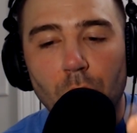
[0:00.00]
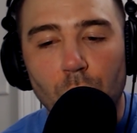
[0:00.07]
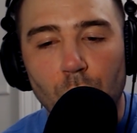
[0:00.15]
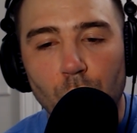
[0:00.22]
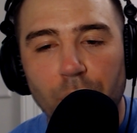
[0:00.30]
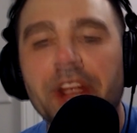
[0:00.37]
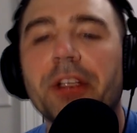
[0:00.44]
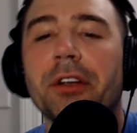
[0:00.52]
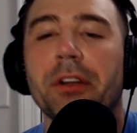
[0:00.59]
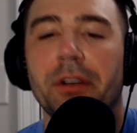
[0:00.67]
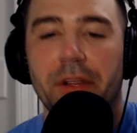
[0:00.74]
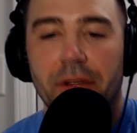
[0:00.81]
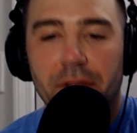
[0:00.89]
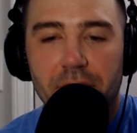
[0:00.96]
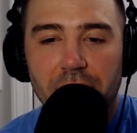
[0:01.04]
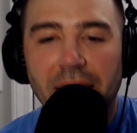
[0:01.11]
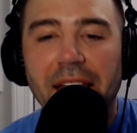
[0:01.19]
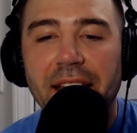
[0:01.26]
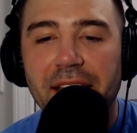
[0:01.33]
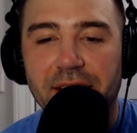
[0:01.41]
weird
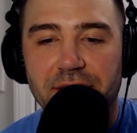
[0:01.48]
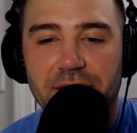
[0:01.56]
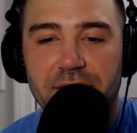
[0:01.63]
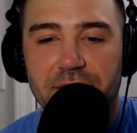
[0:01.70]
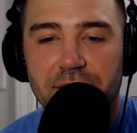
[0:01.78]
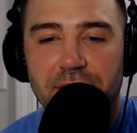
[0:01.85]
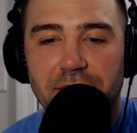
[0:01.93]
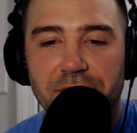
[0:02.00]
it is